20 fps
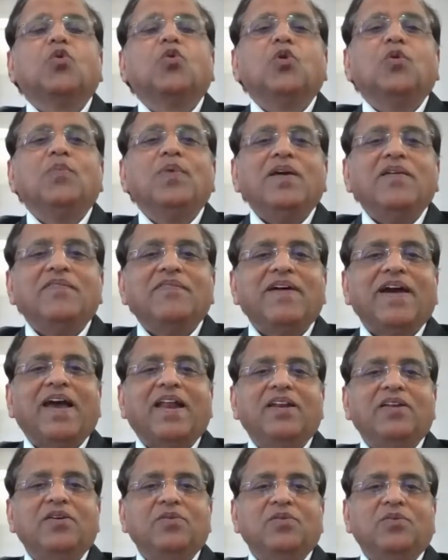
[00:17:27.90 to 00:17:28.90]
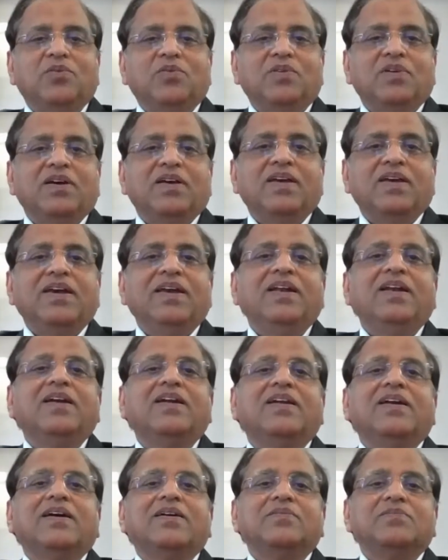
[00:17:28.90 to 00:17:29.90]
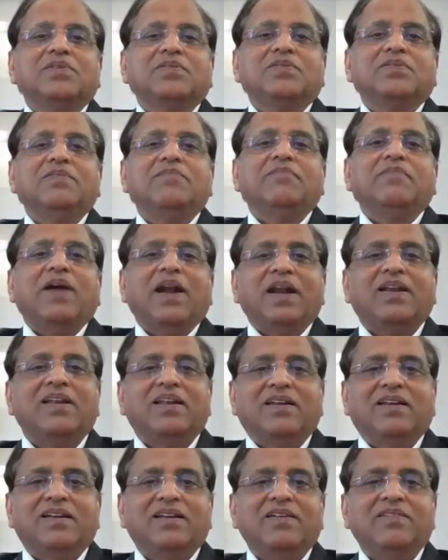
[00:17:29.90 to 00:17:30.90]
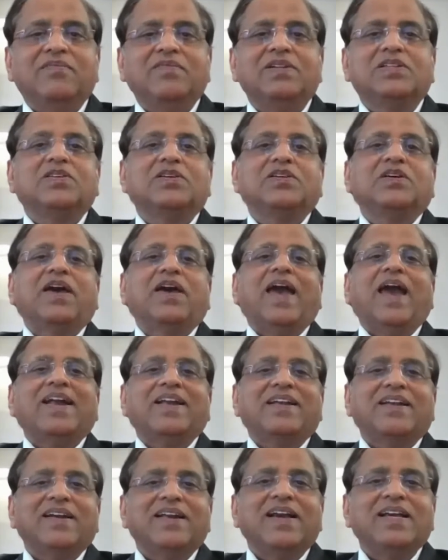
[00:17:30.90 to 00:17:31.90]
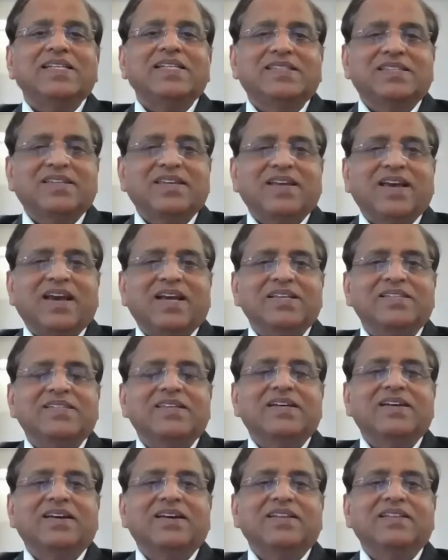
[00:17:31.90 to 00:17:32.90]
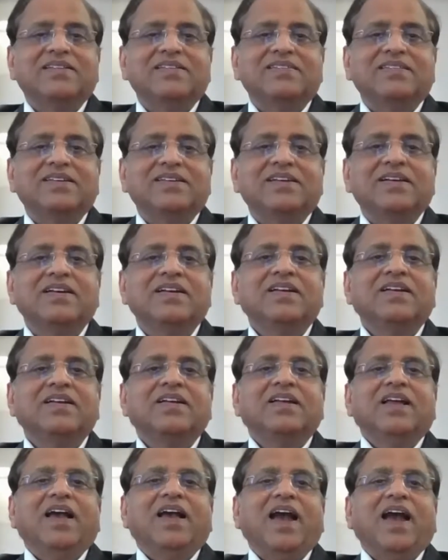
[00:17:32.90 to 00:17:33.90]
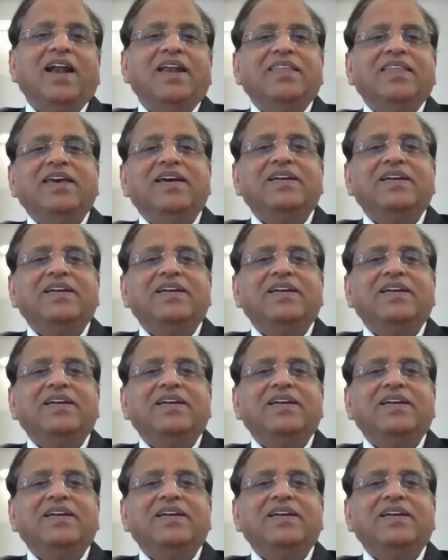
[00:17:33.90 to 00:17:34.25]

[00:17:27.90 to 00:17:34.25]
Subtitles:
could be valued in terms of the metal which acted as the currency, and the